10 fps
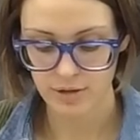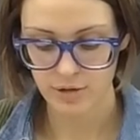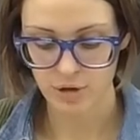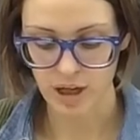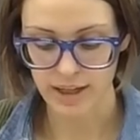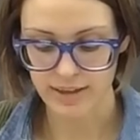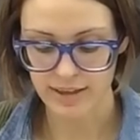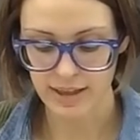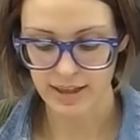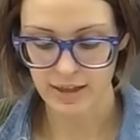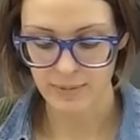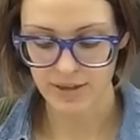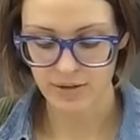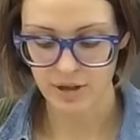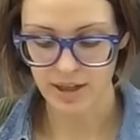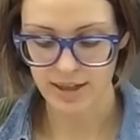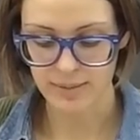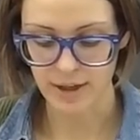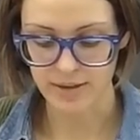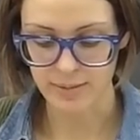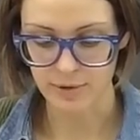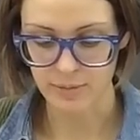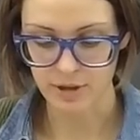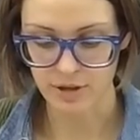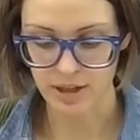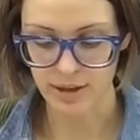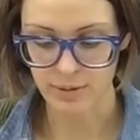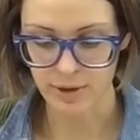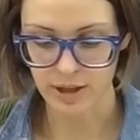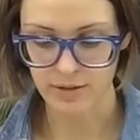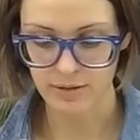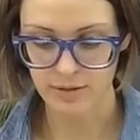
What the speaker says: Trying to get him as straight as possible. I'm gonna try that one again.